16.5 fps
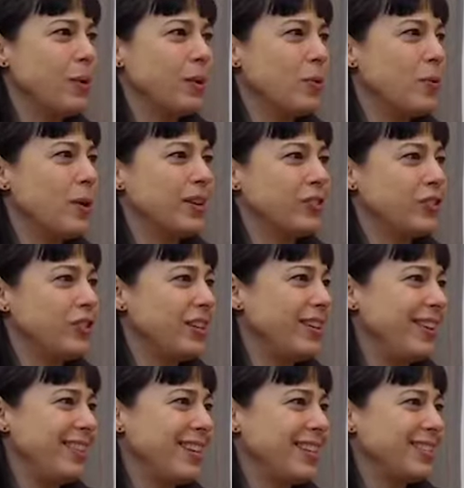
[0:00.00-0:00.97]
one
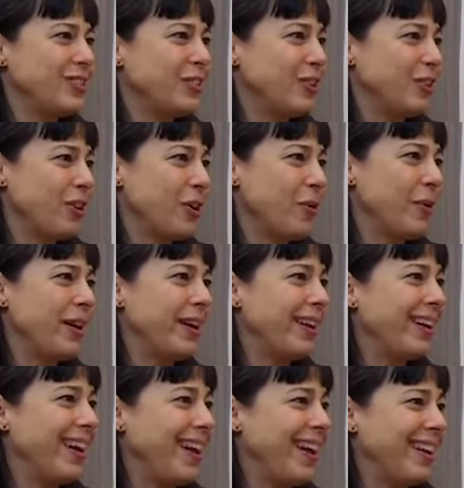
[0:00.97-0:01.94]
question and they start
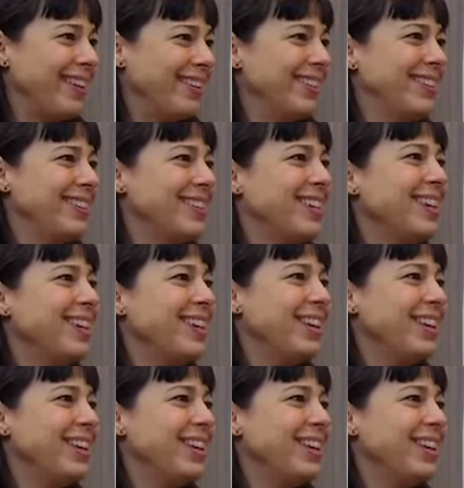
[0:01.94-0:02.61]
going, and